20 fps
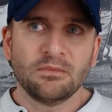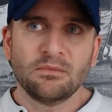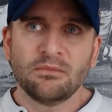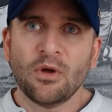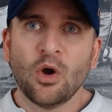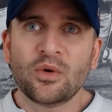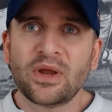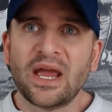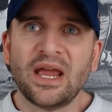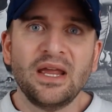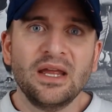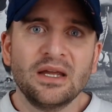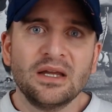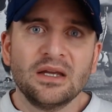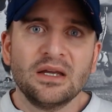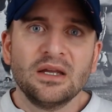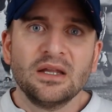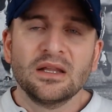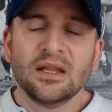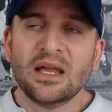Okay,
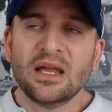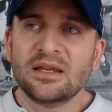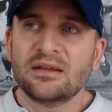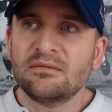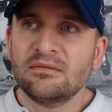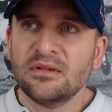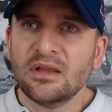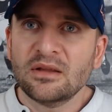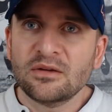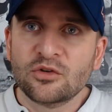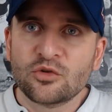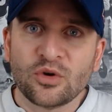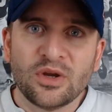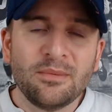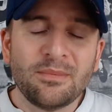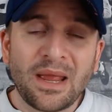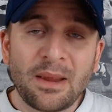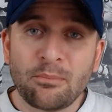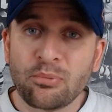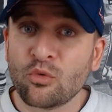like Green
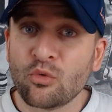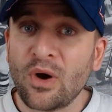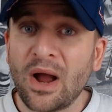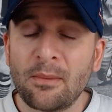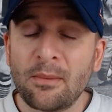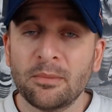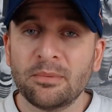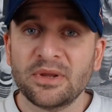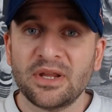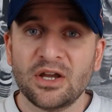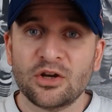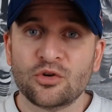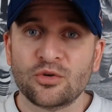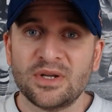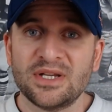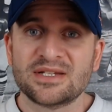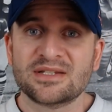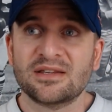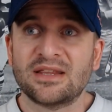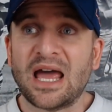Bay probably
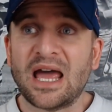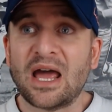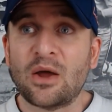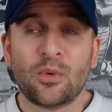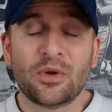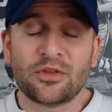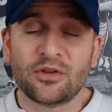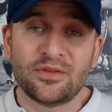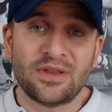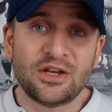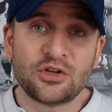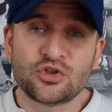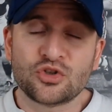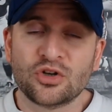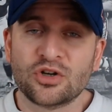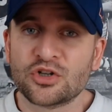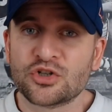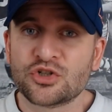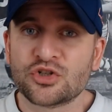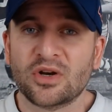agrees to that. Whether they
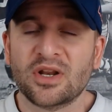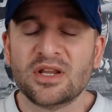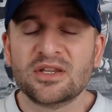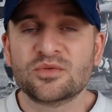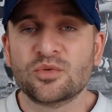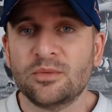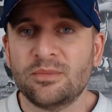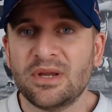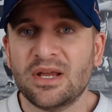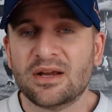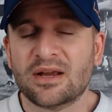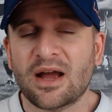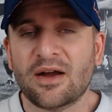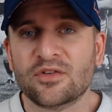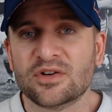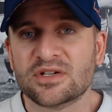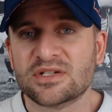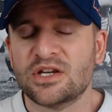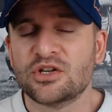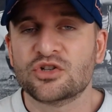should or shouldn't would be a
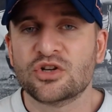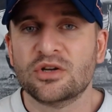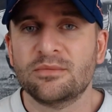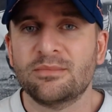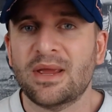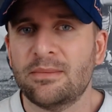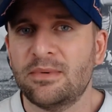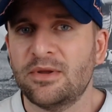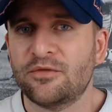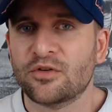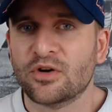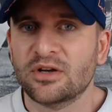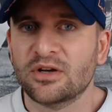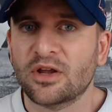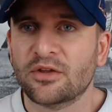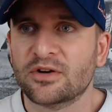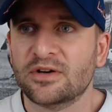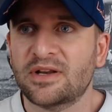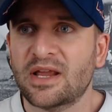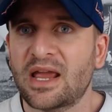conversation maybe for
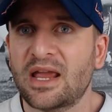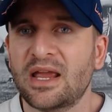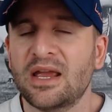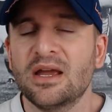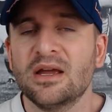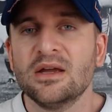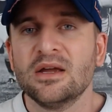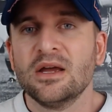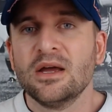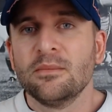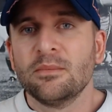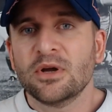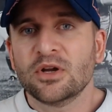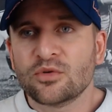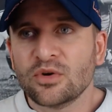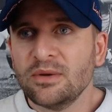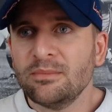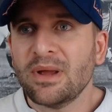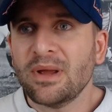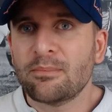another day. But
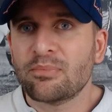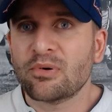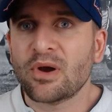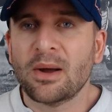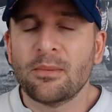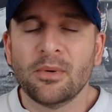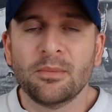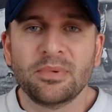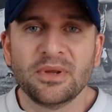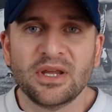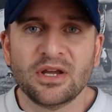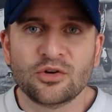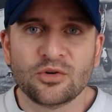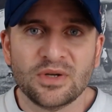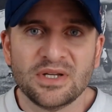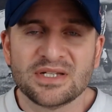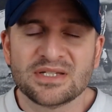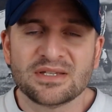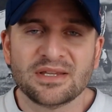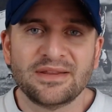Green Bay probably
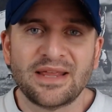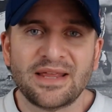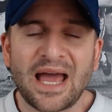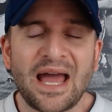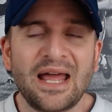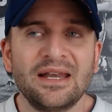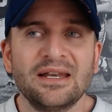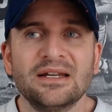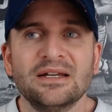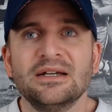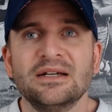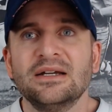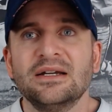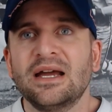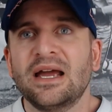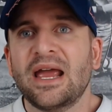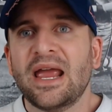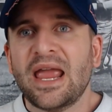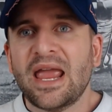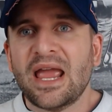agrees to that
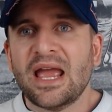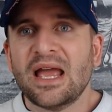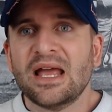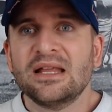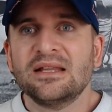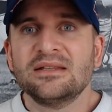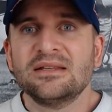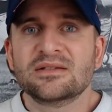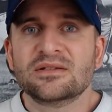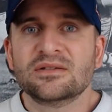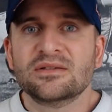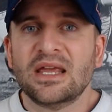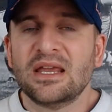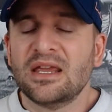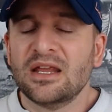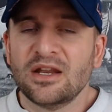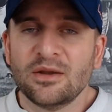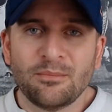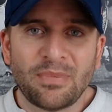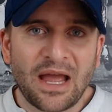and they
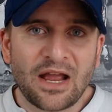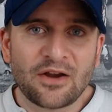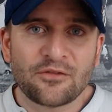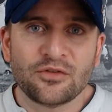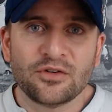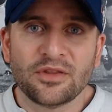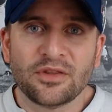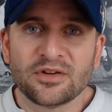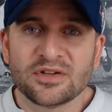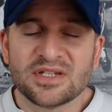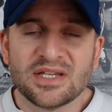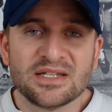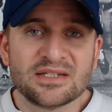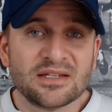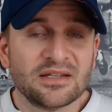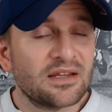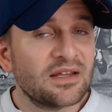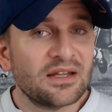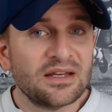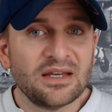get him back for another
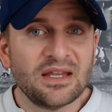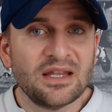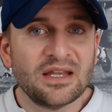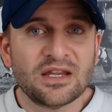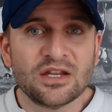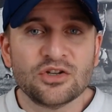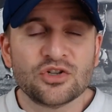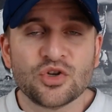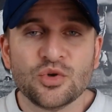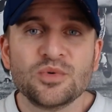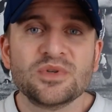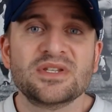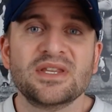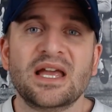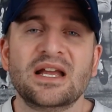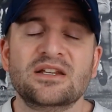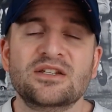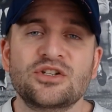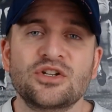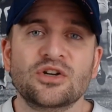season. then he can choose
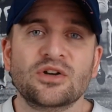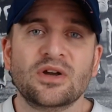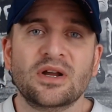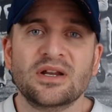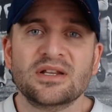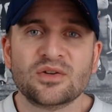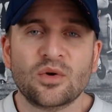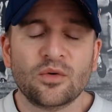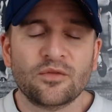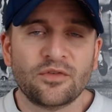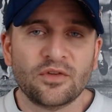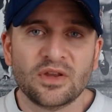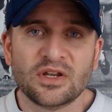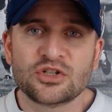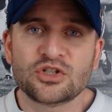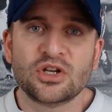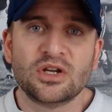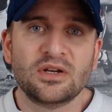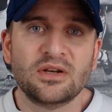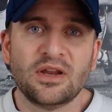next year on his own
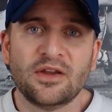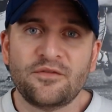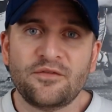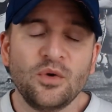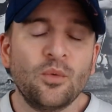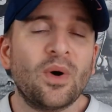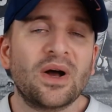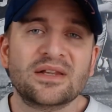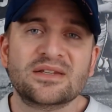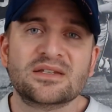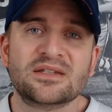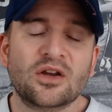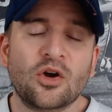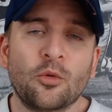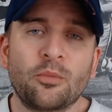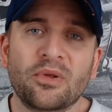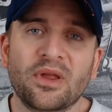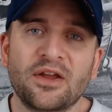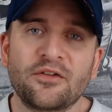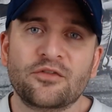volition if he wants to go
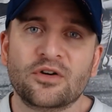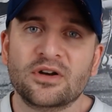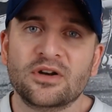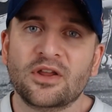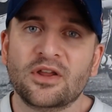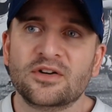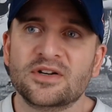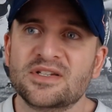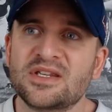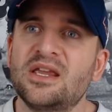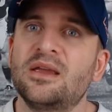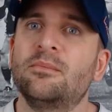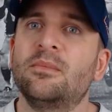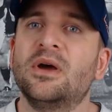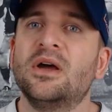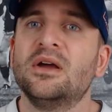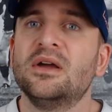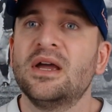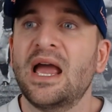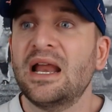play for another team.
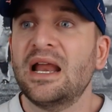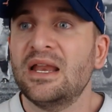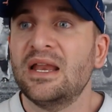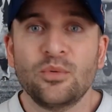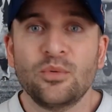And he